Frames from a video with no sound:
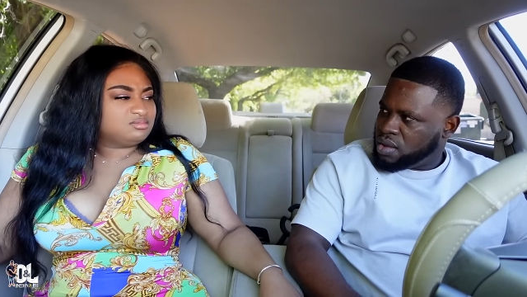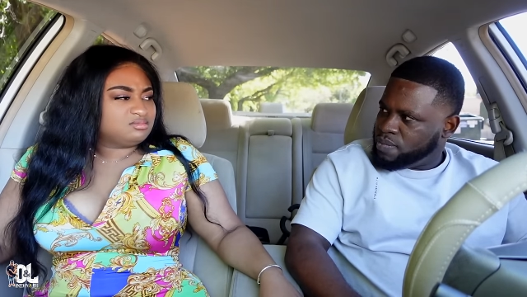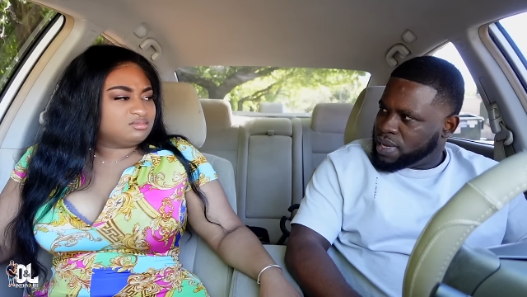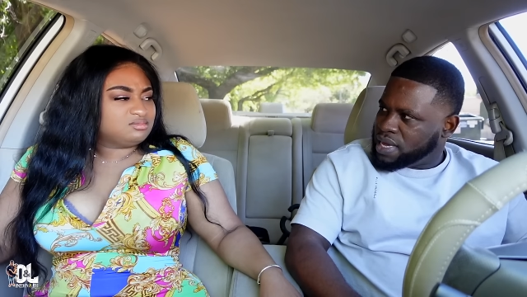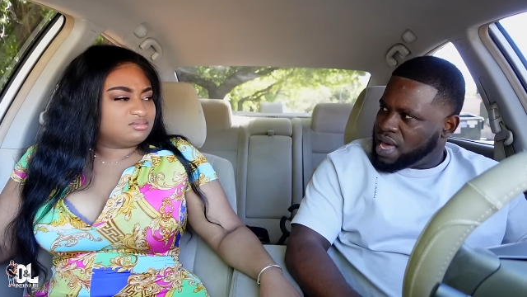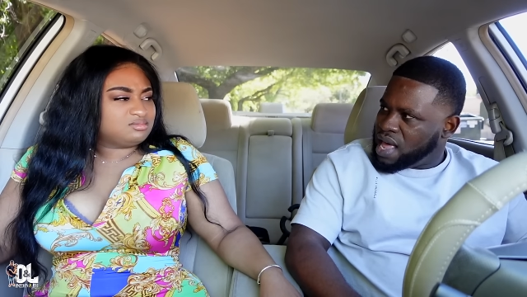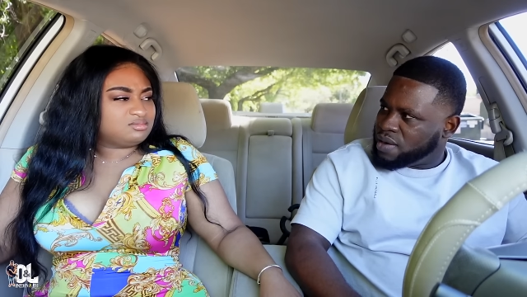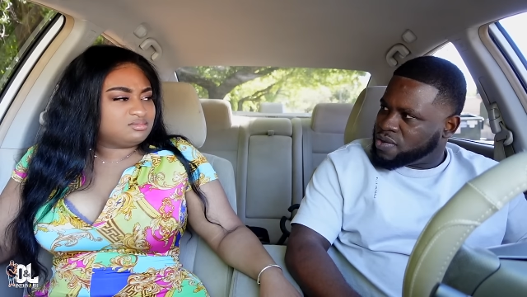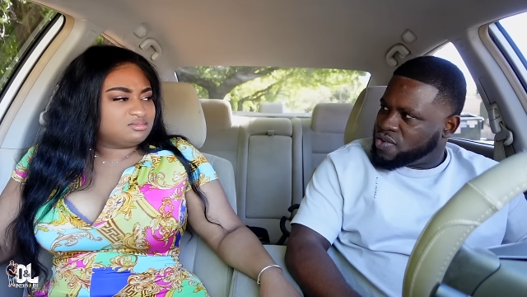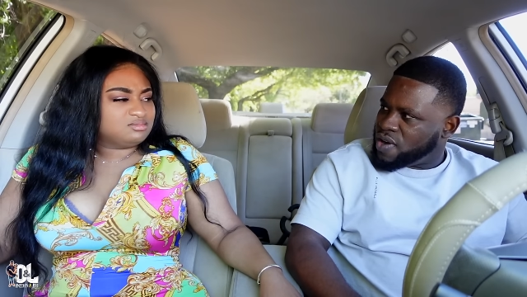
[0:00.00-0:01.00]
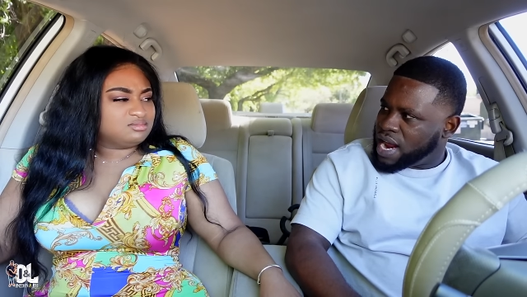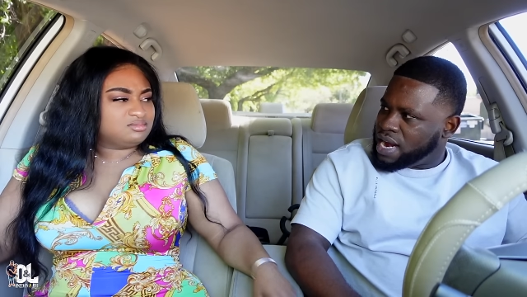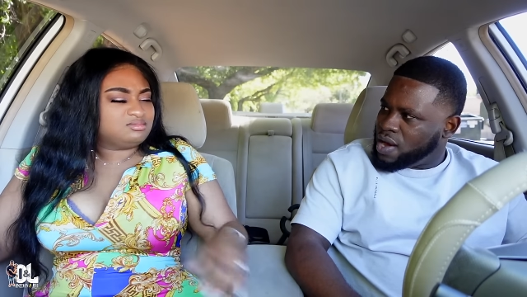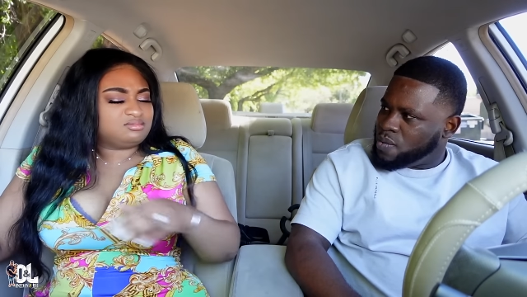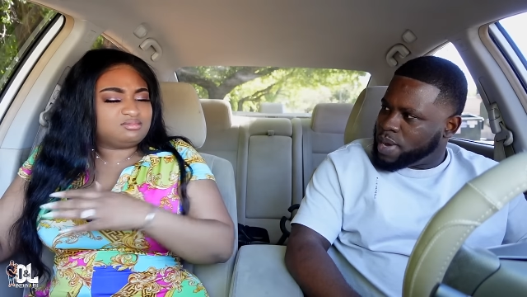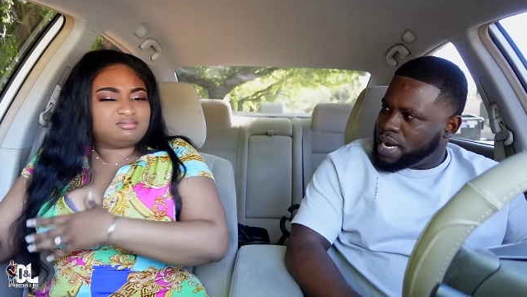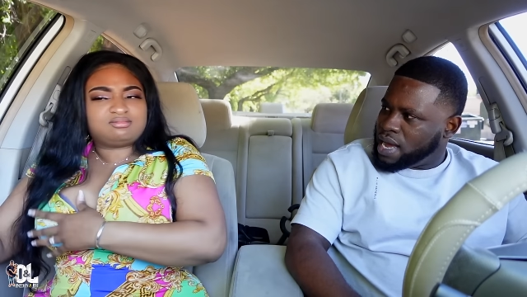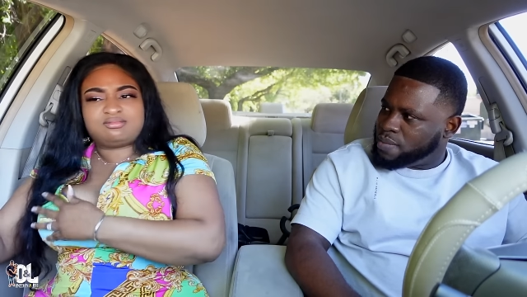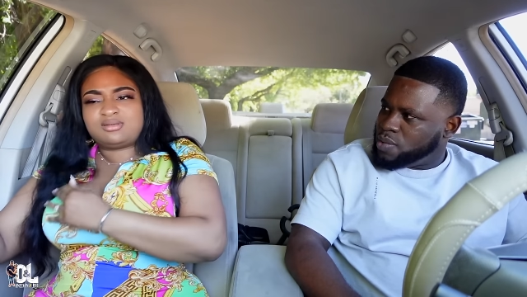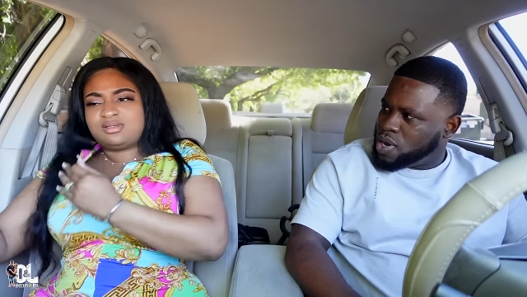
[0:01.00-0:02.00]
Speaker 1: We can't cry that woman in
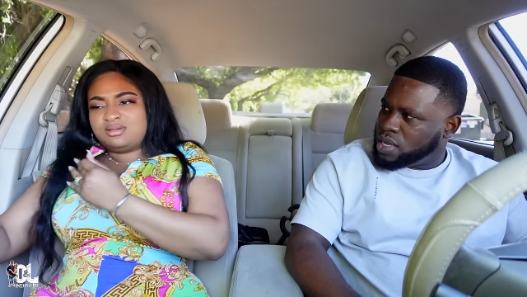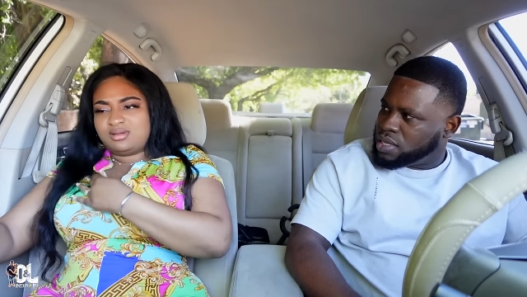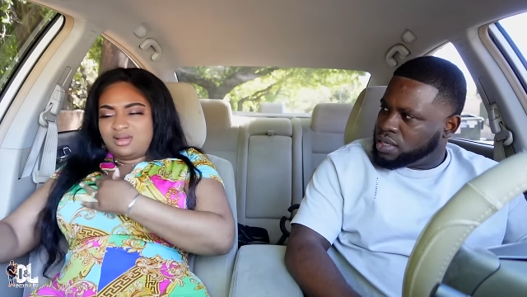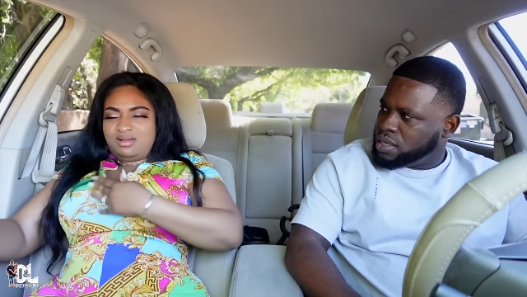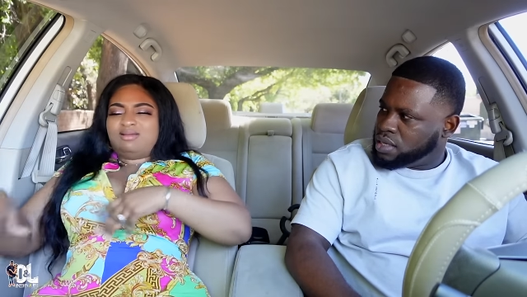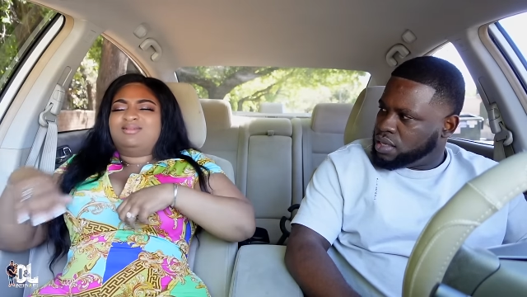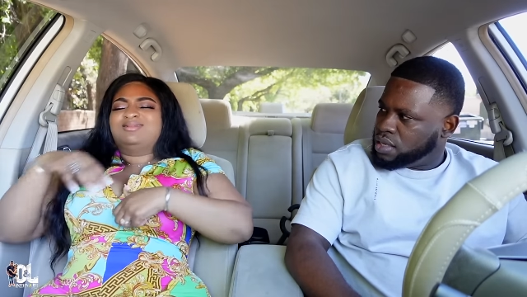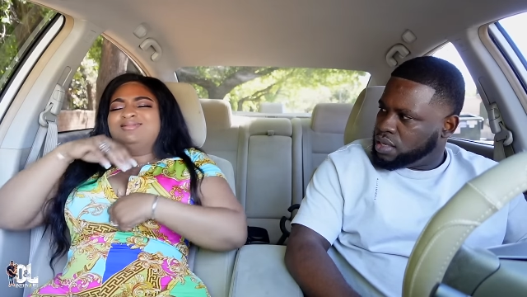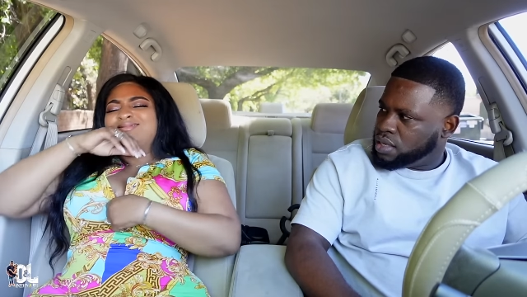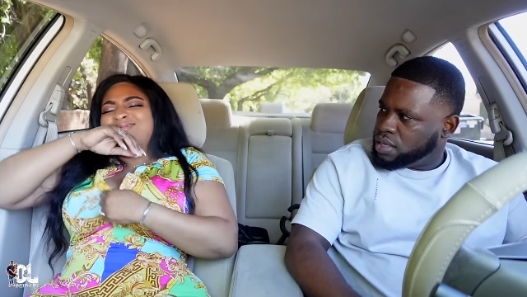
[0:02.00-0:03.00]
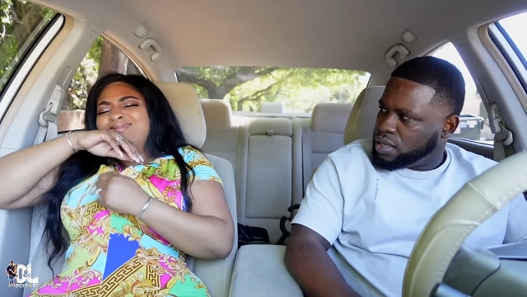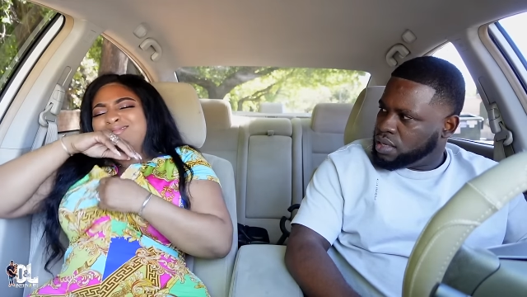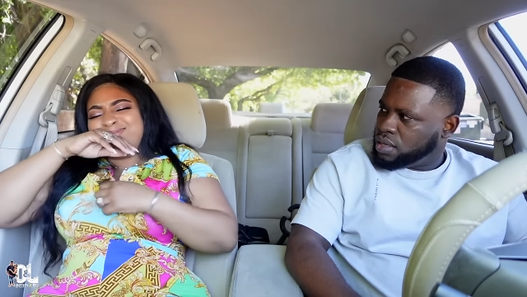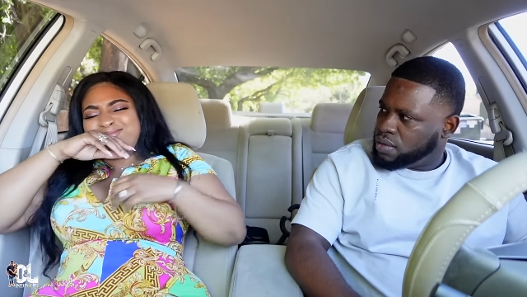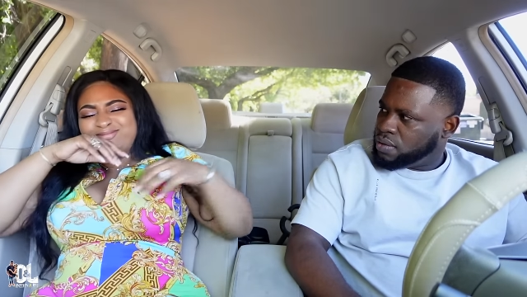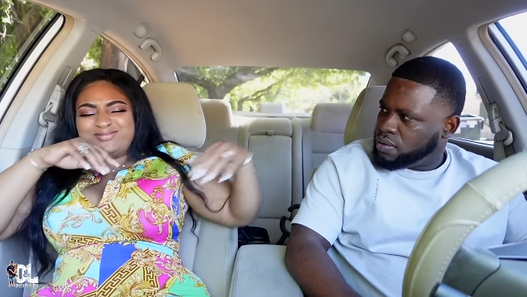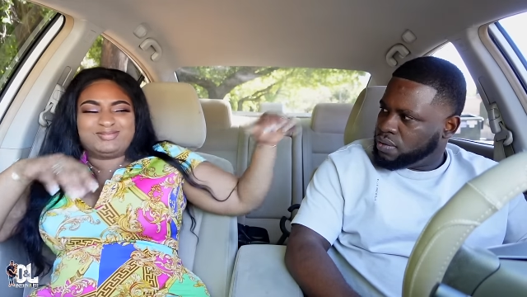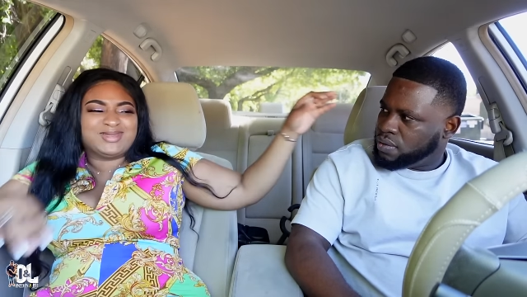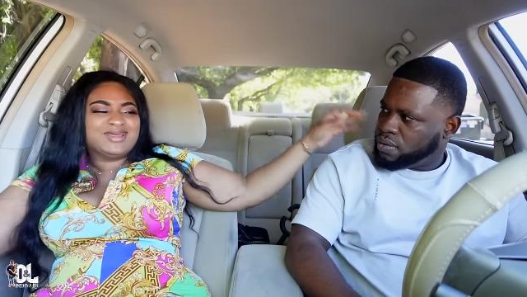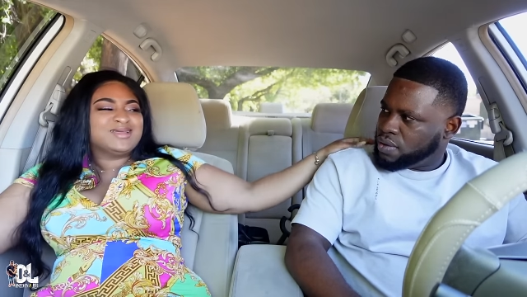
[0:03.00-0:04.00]
her blood. Oh.
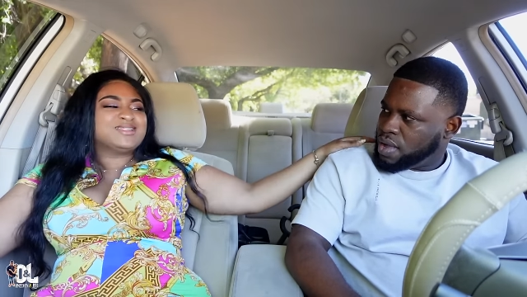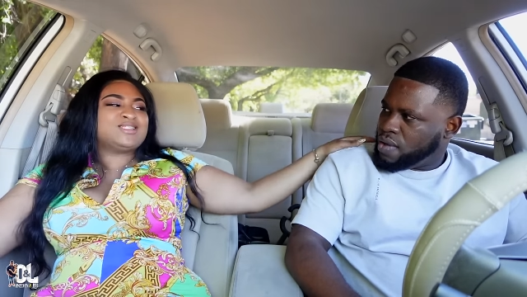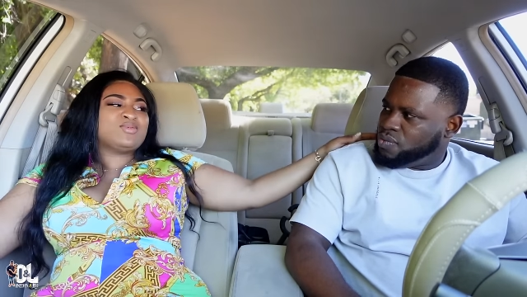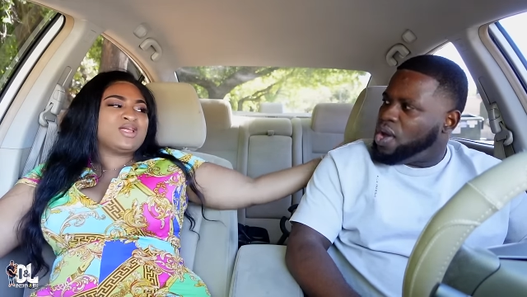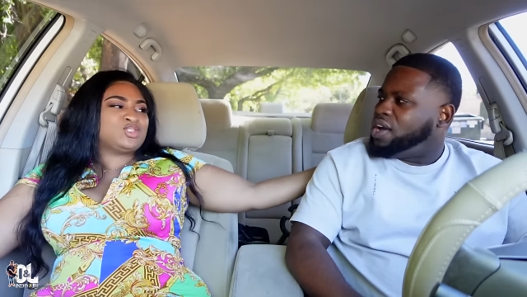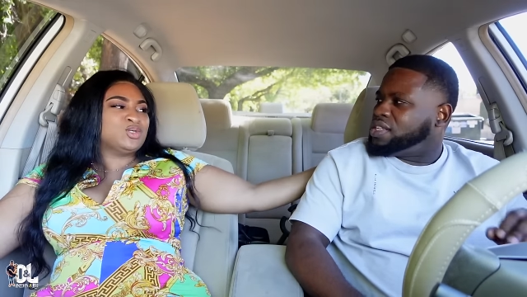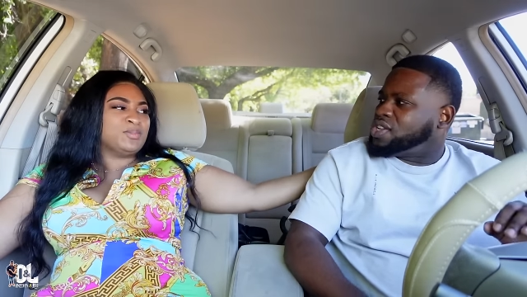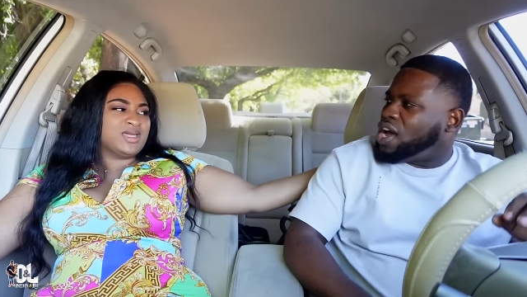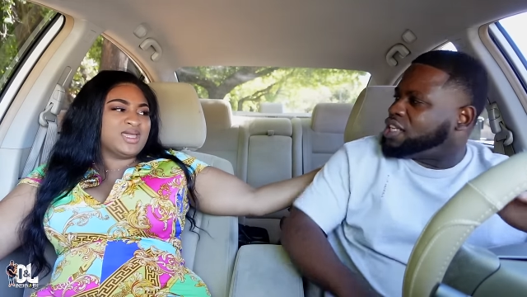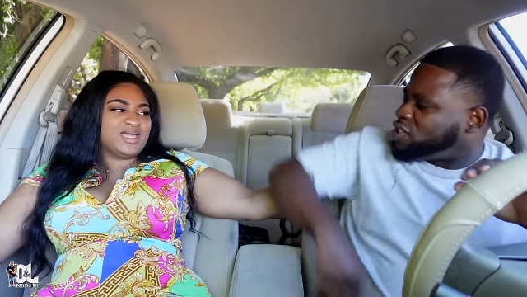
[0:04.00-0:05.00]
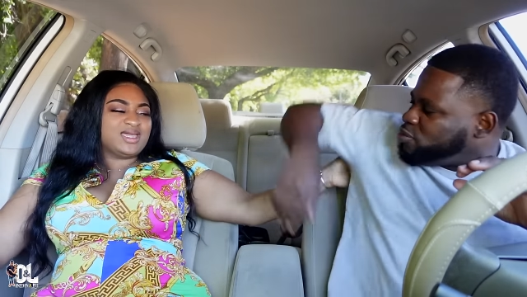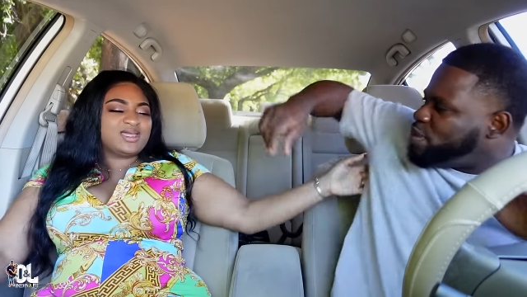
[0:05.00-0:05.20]
Speaker 2: Swear don't to touch